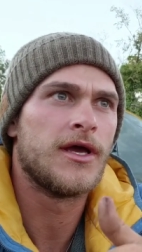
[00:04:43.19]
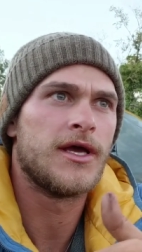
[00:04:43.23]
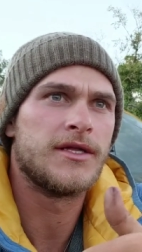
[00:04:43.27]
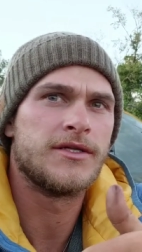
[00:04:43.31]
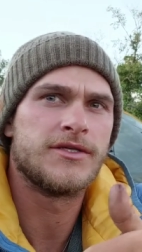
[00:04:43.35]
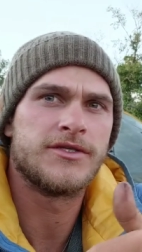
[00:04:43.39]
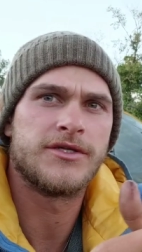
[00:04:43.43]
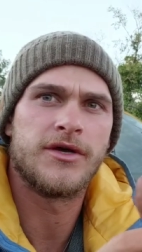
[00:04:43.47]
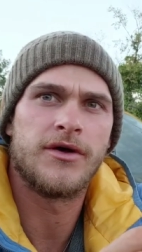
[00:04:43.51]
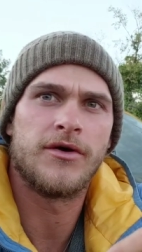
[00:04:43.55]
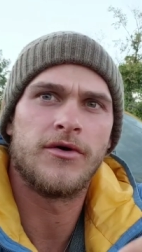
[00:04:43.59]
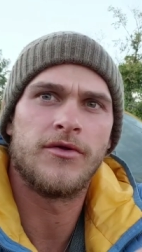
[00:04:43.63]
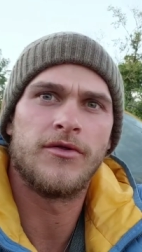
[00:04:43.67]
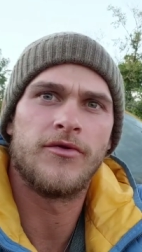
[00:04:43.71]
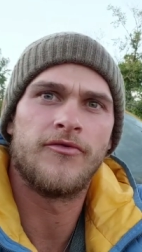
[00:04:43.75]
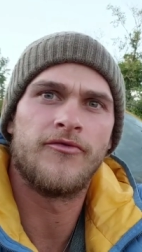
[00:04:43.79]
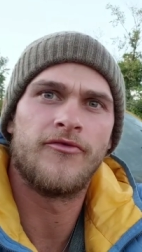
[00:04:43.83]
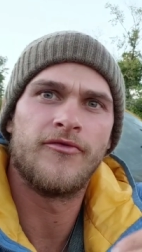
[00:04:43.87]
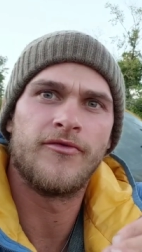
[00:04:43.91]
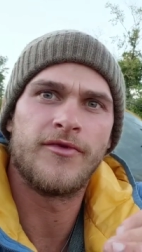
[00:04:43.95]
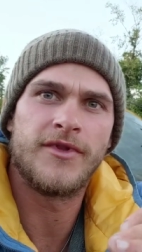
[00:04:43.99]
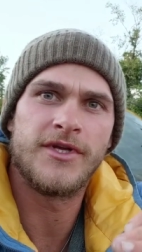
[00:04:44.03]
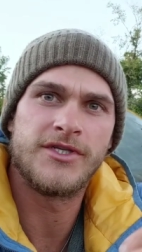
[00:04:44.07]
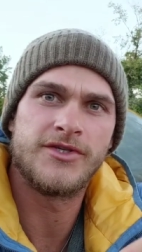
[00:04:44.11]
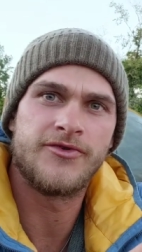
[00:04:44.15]
And so
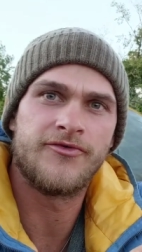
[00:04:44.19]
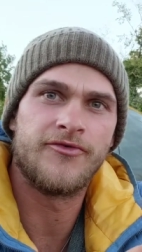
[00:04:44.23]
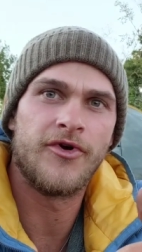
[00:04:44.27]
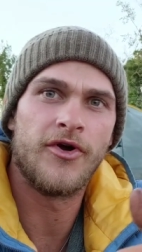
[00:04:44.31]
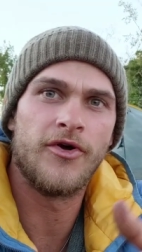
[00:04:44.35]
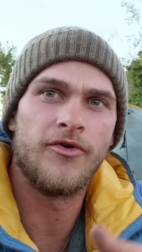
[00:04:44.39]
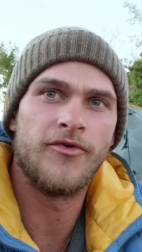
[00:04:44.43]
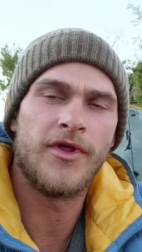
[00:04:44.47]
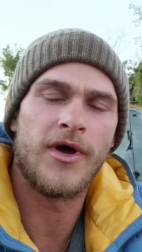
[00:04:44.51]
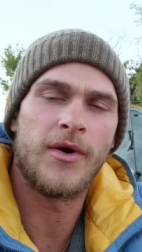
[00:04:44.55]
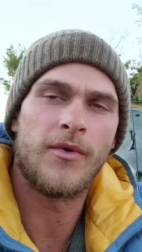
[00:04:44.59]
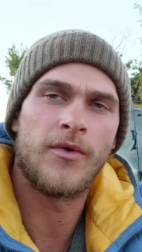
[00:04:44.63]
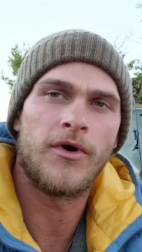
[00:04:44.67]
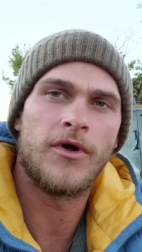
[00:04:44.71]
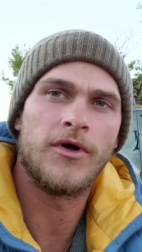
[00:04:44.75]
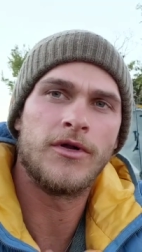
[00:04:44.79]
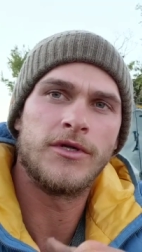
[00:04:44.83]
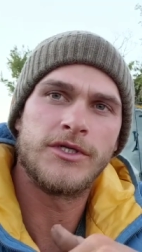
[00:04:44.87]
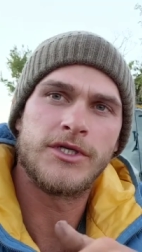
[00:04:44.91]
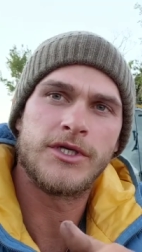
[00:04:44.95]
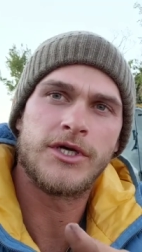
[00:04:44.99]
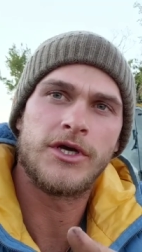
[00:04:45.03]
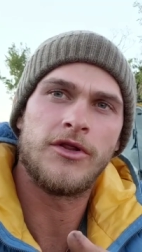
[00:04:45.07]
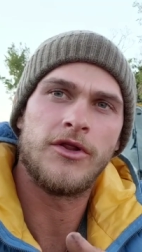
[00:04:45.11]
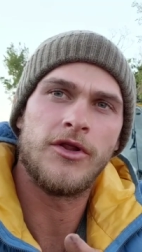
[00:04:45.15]
this road that we're
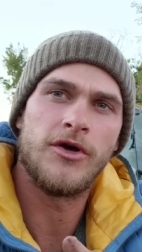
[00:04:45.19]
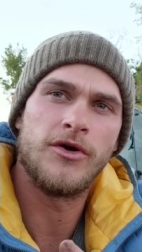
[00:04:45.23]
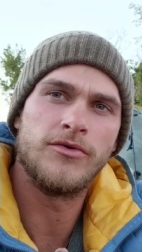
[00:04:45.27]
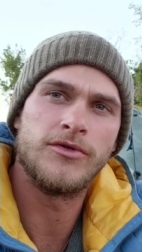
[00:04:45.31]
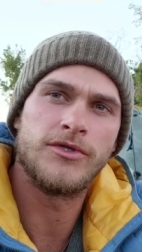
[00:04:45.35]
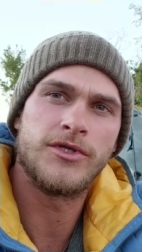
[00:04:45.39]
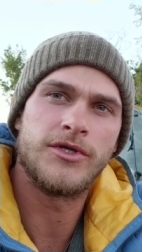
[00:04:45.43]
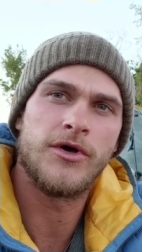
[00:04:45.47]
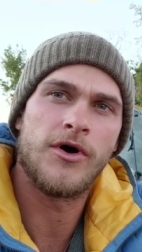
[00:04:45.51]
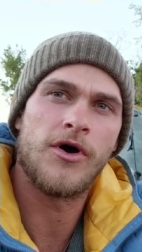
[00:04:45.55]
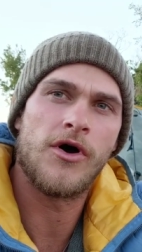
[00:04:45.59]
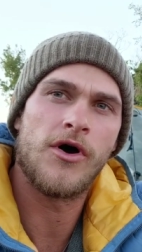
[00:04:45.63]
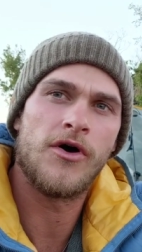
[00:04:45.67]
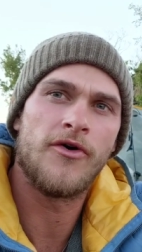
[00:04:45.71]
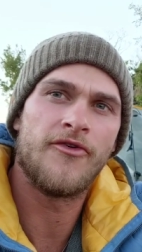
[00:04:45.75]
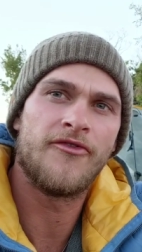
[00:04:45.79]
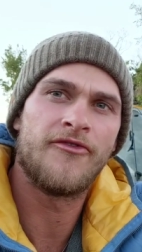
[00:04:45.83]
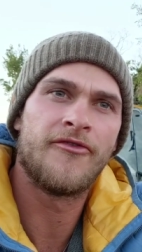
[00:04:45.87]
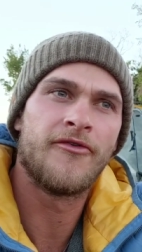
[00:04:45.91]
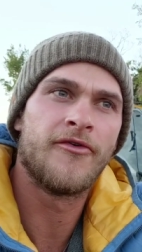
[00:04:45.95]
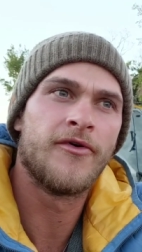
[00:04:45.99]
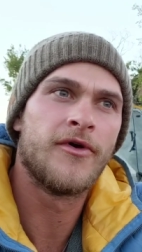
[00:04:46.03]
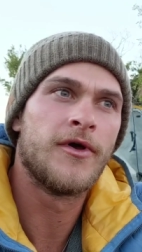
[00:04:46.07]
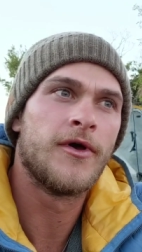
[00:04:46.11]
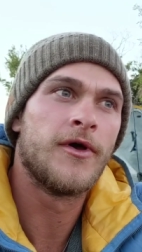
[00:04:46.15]
on is closed
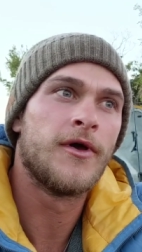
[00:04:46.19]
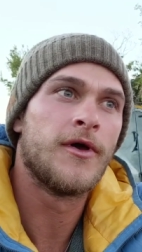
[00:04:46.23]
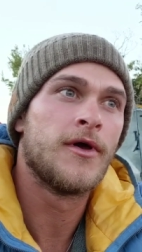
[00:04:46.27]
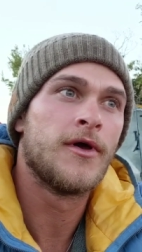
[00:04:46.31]
off.